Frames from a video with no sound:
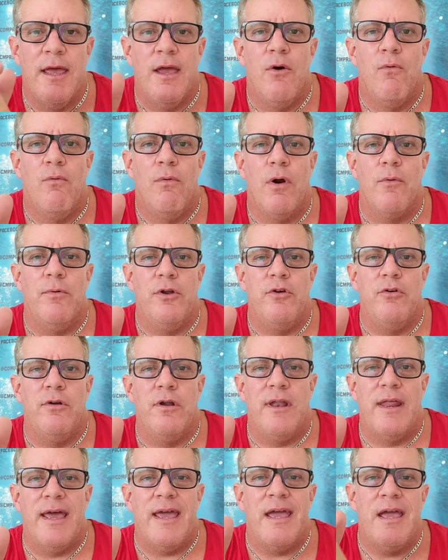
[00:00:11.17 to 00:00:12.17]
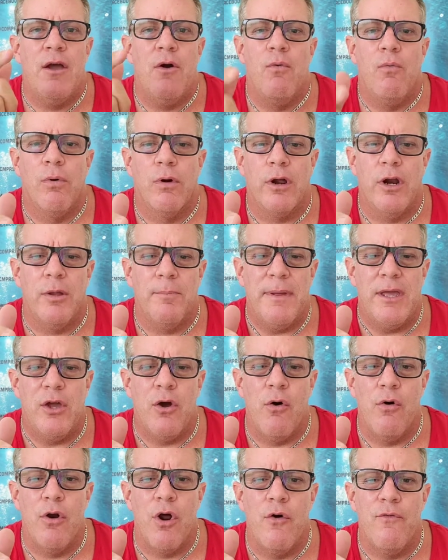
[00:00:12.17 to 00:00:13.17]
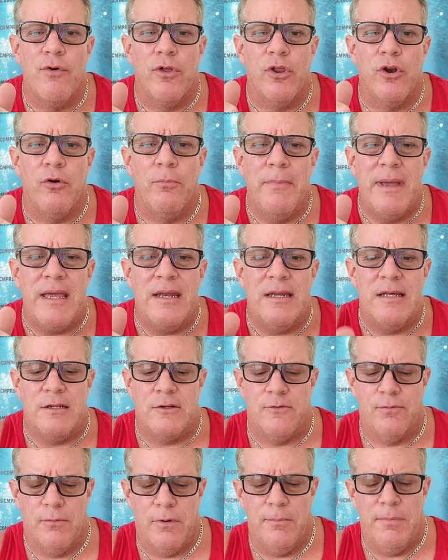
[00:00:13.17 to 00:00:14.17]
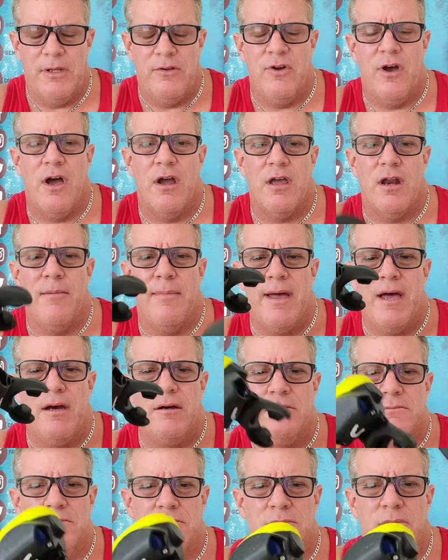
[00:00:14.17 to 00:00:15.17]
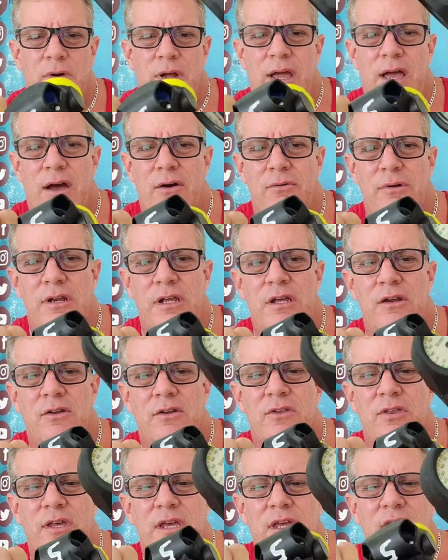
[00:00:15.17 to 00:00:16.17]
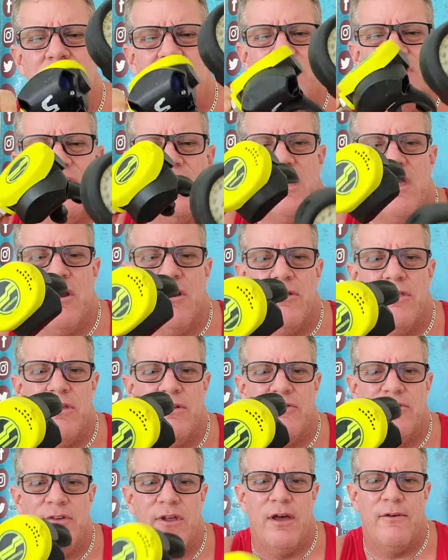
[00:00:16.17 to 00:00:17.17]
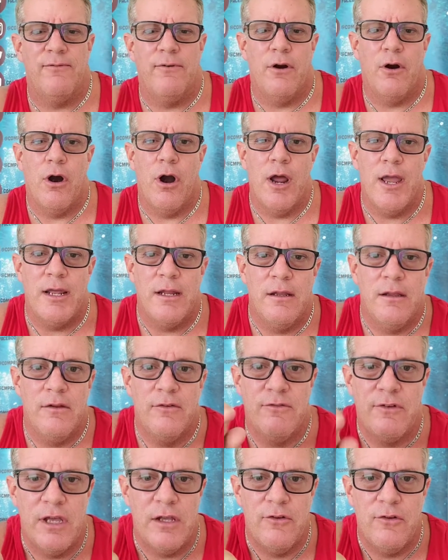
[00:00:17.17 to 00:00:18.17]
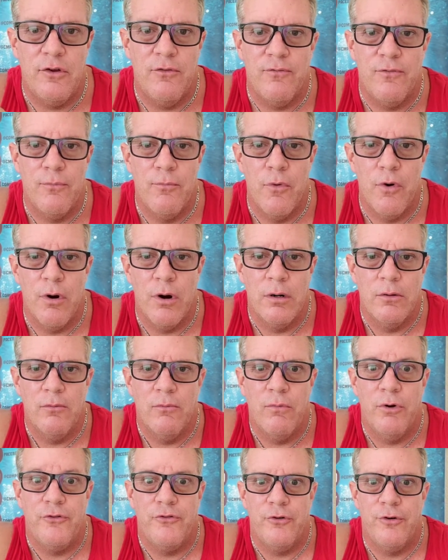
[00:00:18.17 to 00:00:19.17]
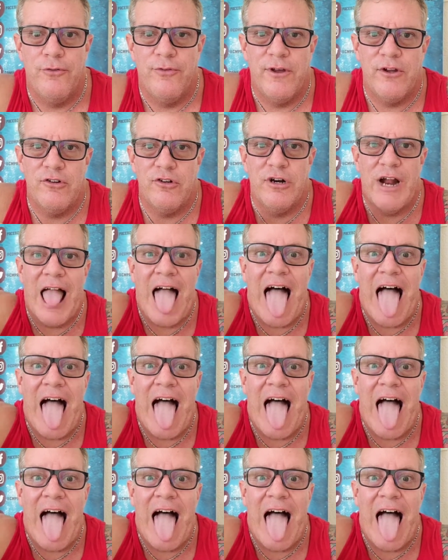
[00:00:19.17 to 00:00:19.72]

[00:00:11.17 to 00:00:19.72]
What are we doing today? We're going to be going over a little maintenance. We're going to be talking about how we need to clean and take care of this stuff. All right, stay tuned for more. What's your adventure?